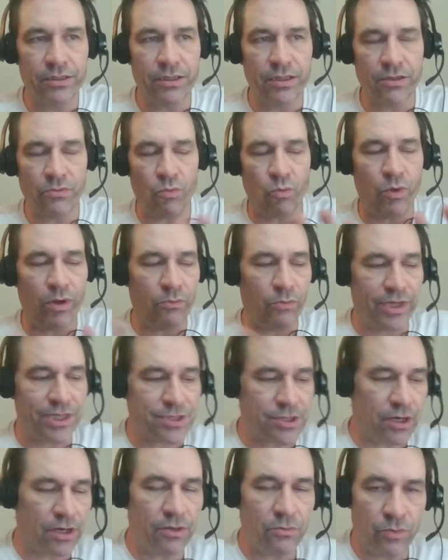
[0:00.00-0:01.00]
when we
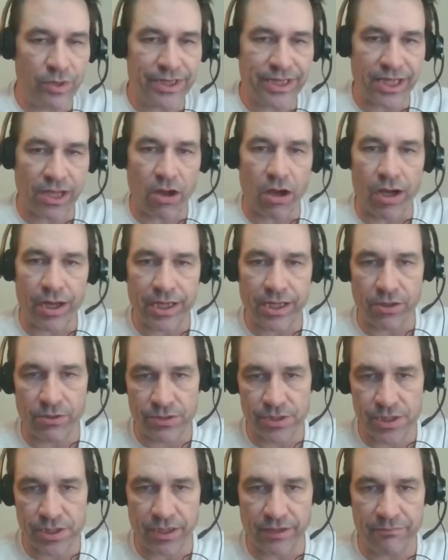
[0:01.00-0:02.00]
started with the audio
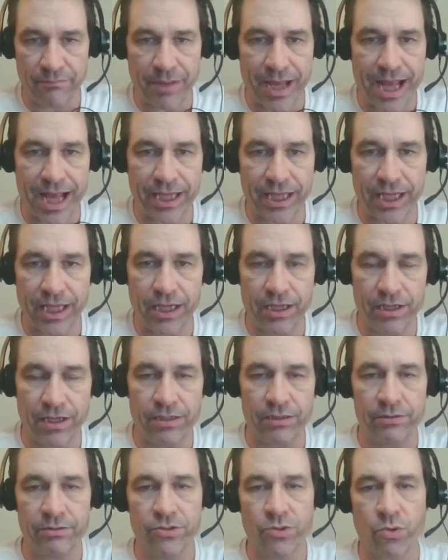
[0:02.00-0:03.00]
stuff back
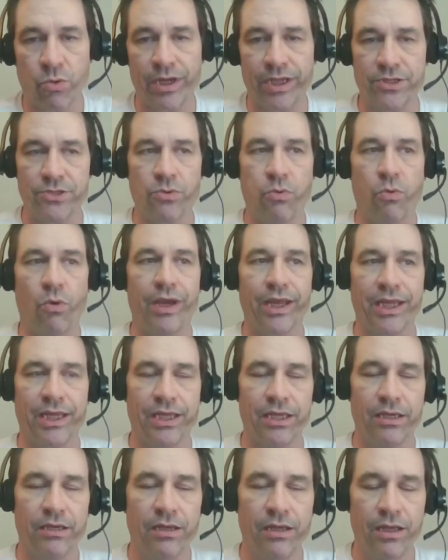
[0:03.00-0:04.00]
in
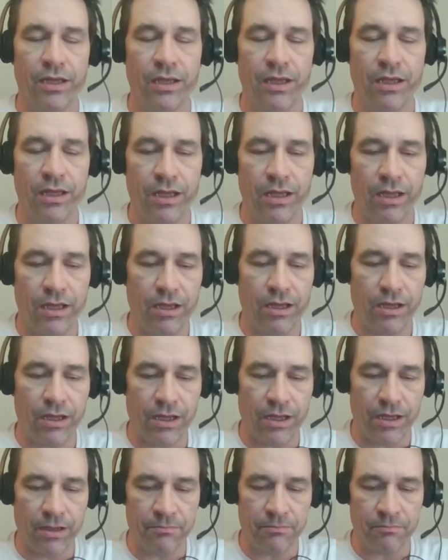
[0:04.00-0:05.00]
2020,
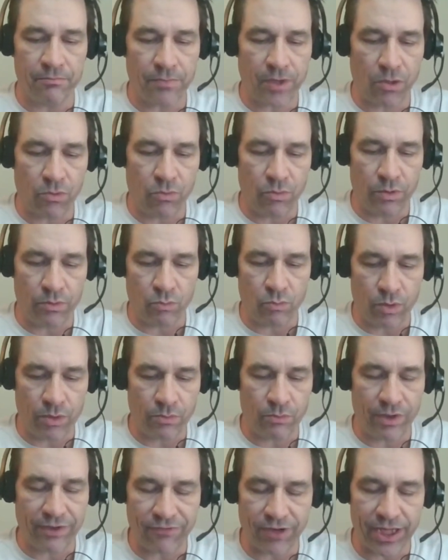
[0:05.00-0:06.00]
um, uh, when
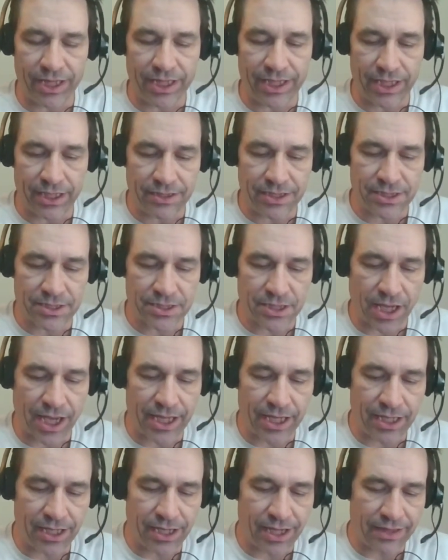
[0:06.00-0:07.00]
when we finally
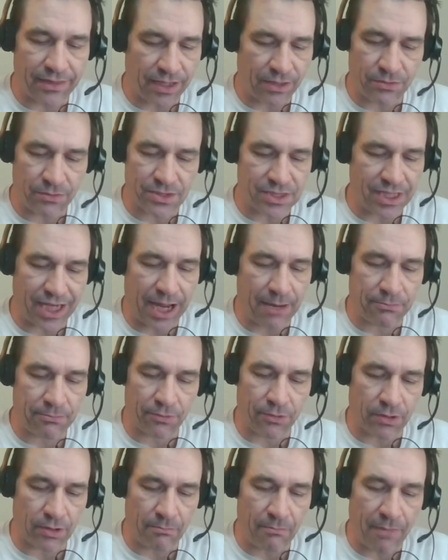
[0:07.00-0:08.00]
decided, I think it was in
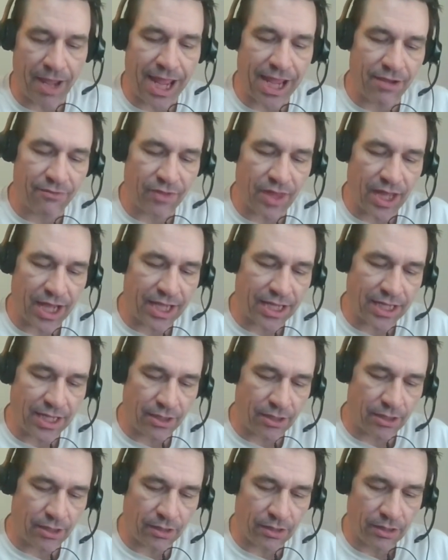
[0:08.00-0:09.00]
April or May of that
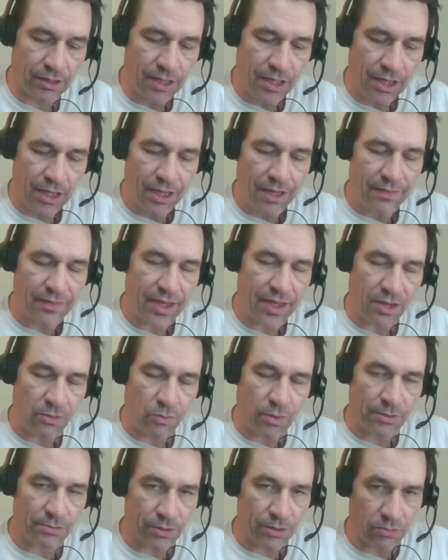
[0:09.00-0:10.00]
year, that
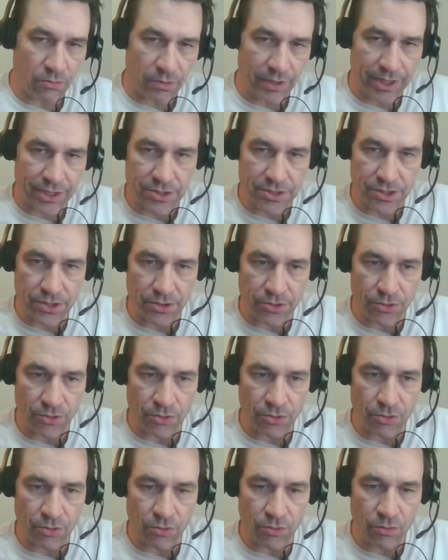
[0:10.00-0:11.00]
we were going
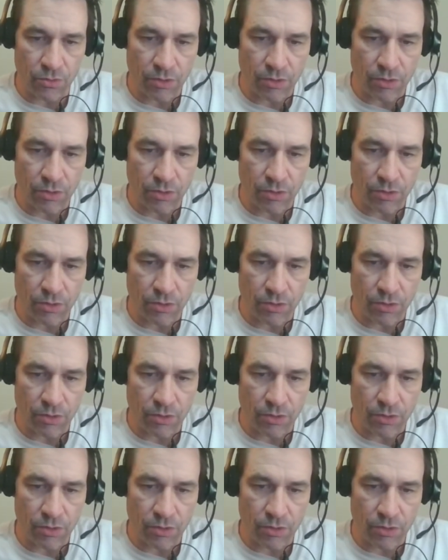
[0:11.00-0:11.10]
to